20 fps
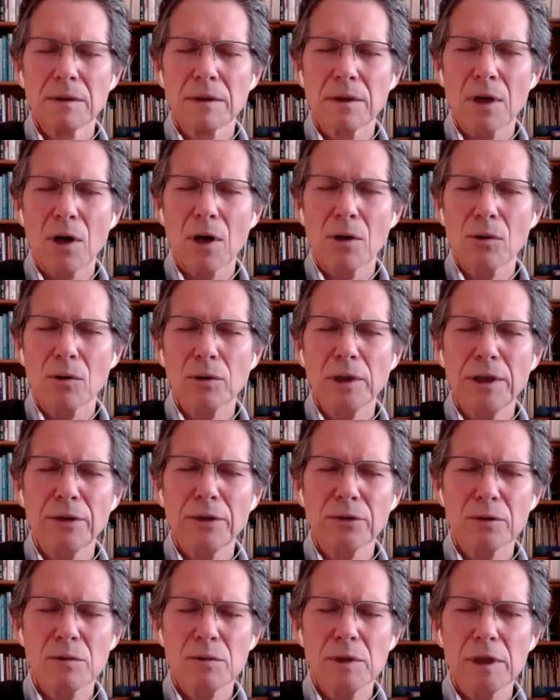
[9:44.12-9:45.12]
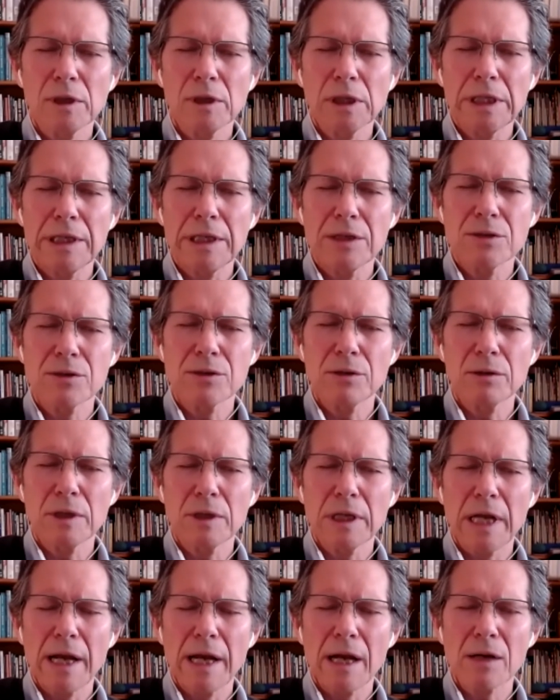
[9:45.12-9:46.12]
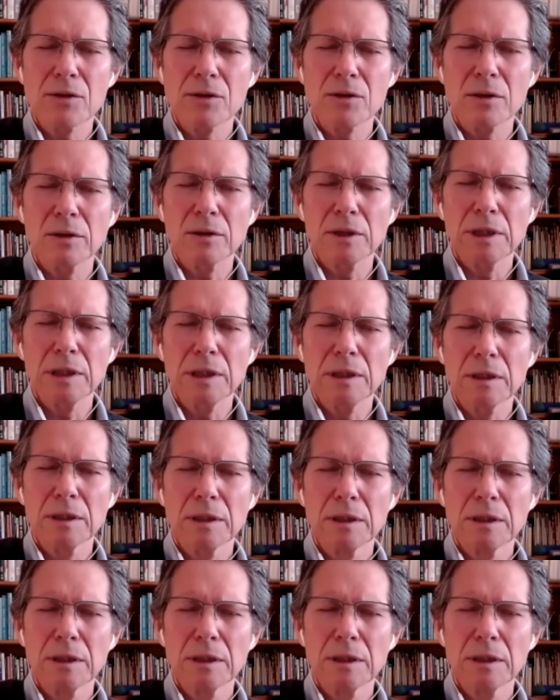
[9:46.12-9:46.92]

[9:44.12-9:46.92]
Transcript: Only as quickly as you can actually